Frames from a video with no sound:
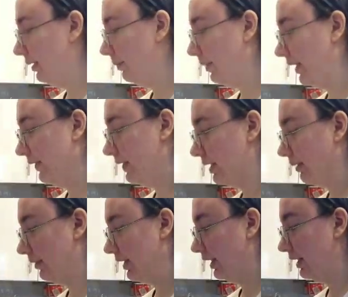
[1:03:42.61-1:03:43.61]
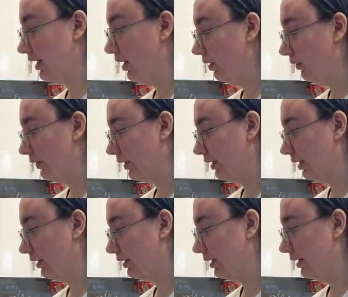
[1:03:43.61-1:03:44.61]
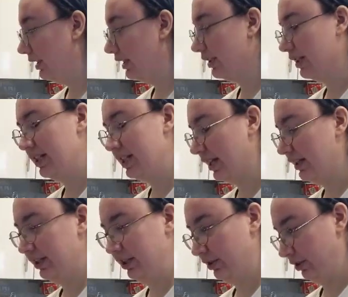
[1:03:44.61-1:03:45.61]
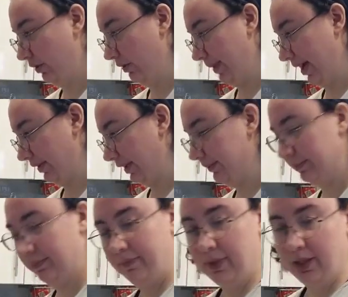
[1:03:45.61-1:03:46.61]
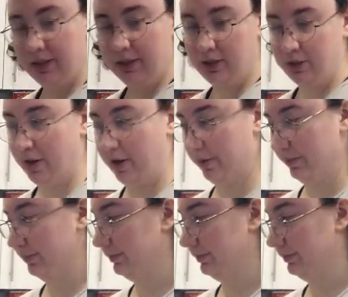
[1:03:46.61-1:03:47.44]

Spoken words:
But if something is overcooked, there's nothing you can do about it. So